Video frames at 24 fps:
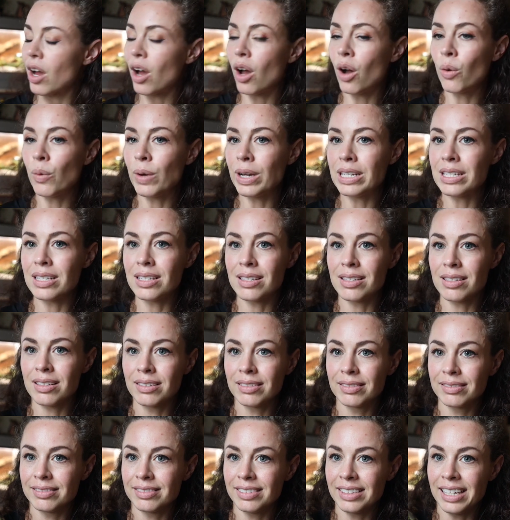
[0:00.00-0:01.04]

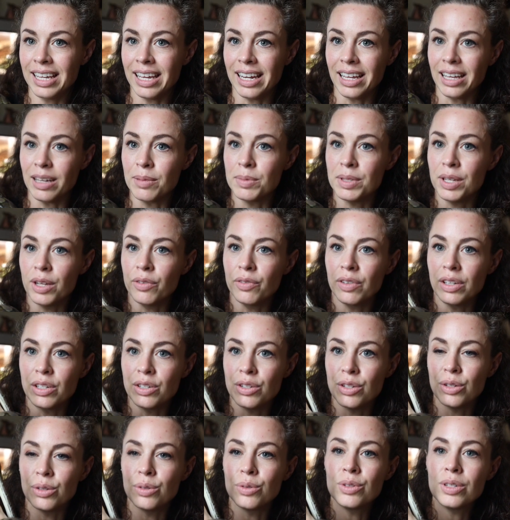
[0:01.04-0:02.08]
always getting himself
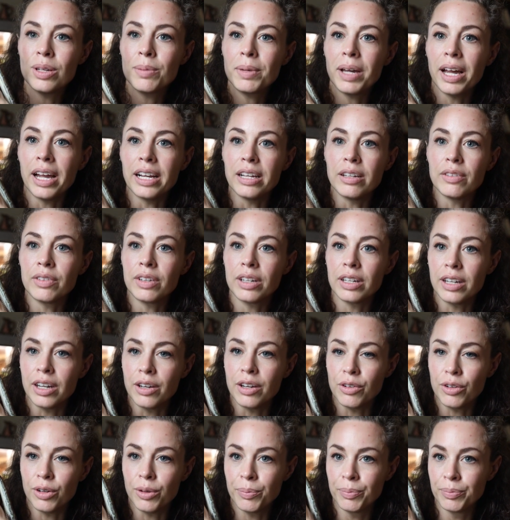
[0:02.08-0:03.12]
into some kind of
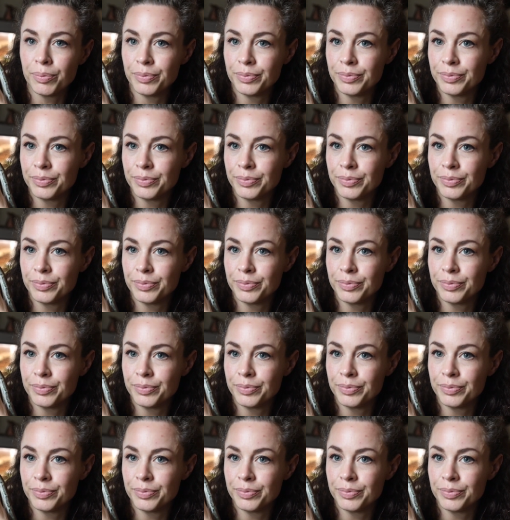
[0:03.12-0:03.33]
conundrum.